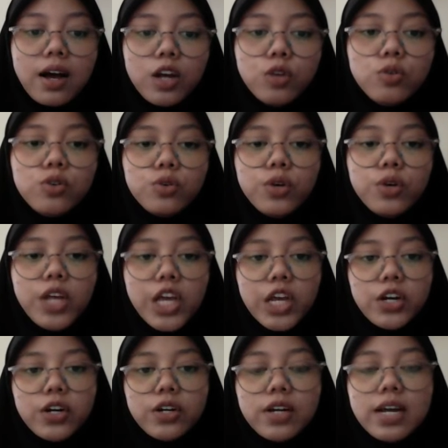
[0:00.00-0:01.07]
Lulu
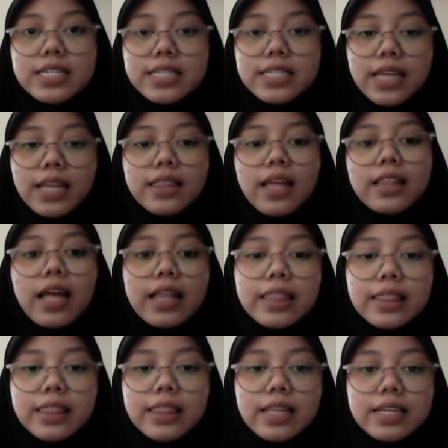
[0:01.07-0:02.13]
here said that
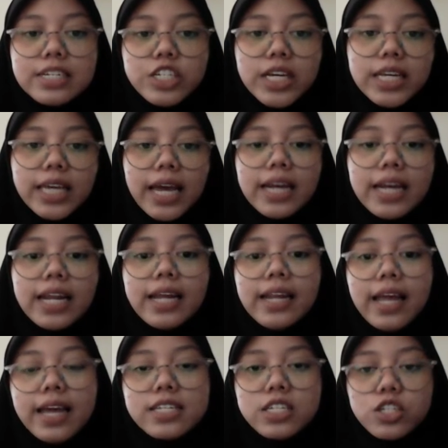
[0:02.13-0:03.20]
she can
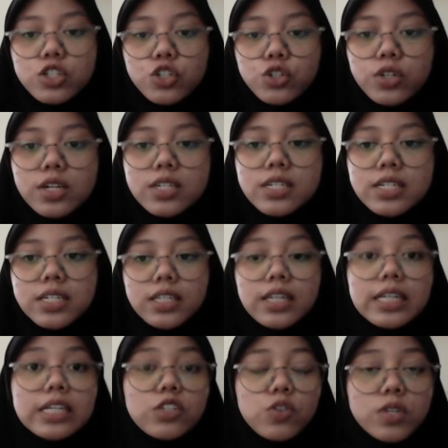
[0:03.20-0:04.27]
enhance students' digital
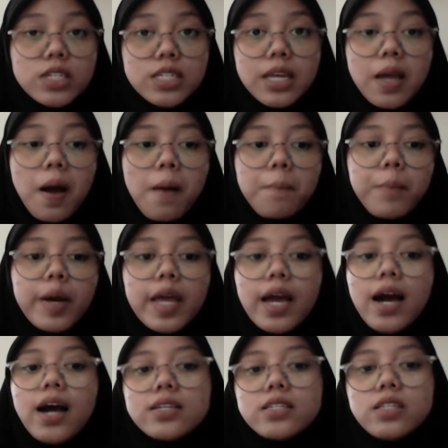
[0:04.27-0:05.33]
literacy by
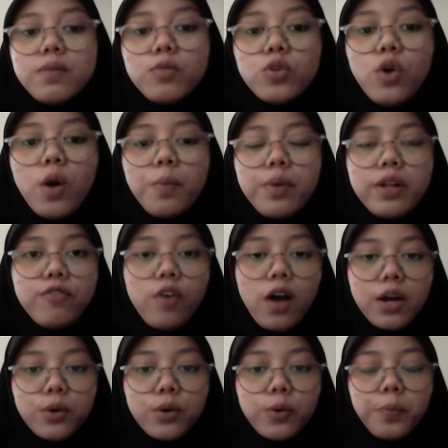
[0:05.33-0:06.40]
asking them to operate
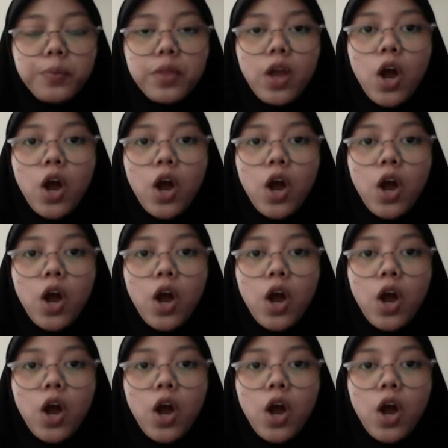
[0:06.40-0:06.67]
Vocaro.